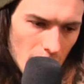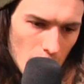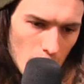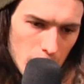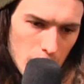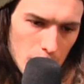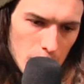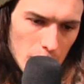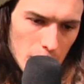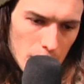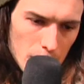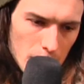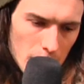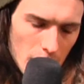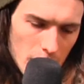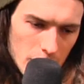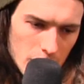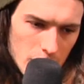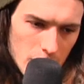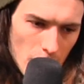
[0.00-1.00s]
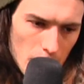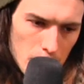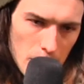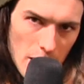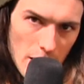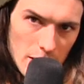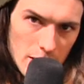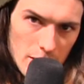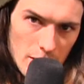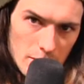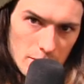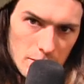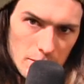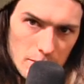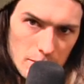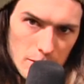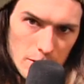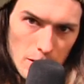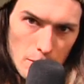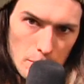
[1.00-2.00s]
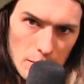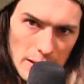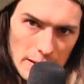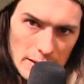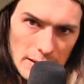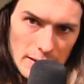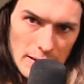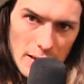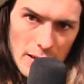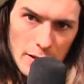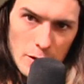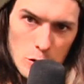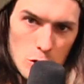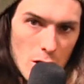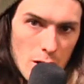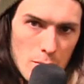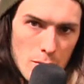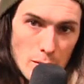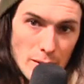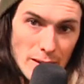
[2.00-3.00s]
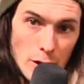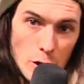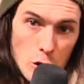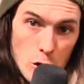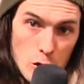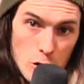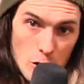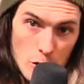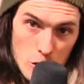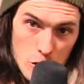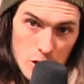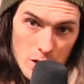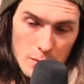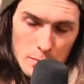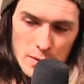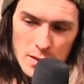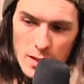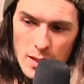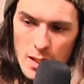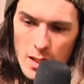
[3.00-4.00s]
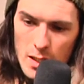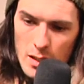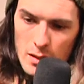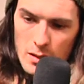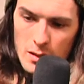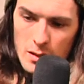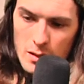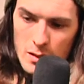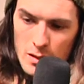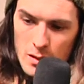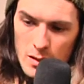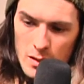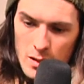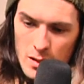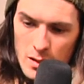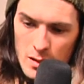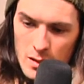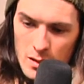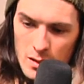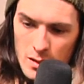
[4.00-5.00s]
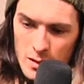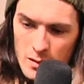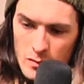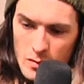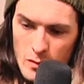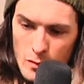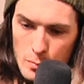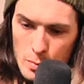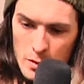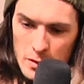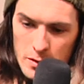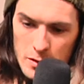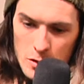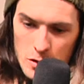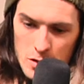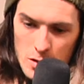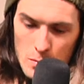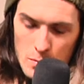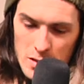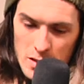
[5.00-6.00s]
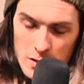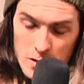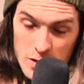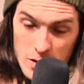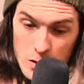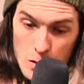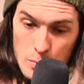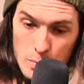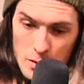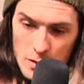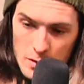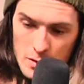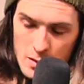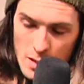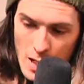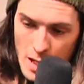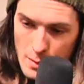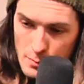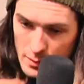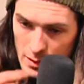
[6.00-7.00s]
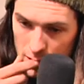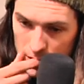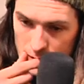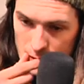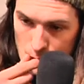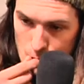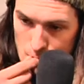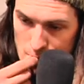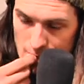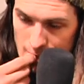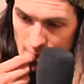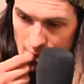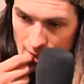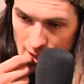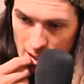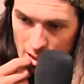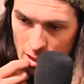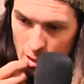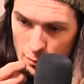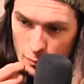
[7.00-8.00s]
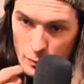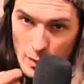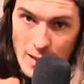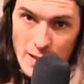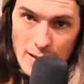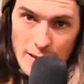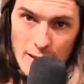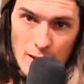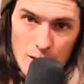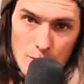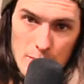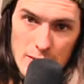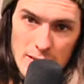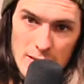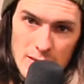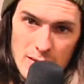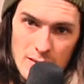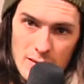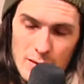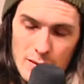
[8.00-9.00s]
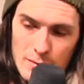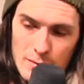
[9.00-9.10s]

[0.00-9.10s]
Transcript: you build a box jump line like that, you're trying to mimic dirt jumps. And if you ever built dirt jumps, it's super time consuming, and you're fighting the elements,